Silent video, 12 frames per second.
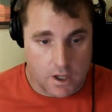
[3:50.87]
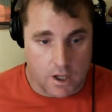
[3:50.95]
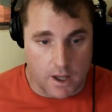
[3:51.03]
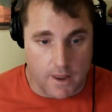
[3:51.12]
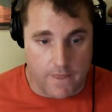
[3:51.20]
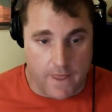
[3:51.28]

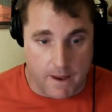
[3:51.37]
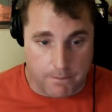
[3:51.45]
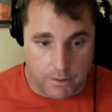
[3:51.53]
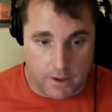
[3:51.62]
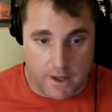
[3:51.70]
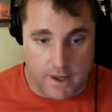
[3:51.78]
that
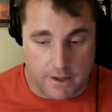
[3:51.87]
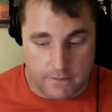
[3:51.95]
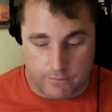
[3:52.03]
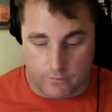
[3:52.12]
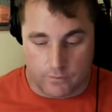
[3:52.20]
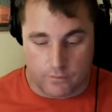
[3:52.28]
play,
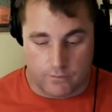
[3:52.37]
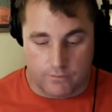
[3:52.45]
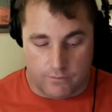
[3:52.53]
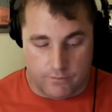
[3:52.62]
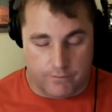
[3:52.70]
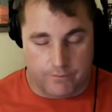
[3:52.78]

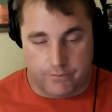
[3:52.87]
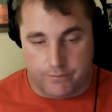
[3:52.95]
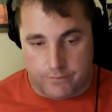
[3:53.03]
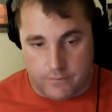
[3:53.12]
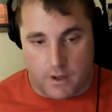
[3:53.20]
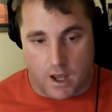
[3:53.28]

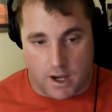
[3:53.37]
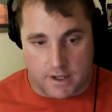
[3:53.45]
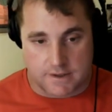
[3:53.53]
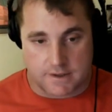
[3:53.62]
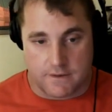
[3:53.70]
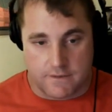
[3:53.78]
honestly,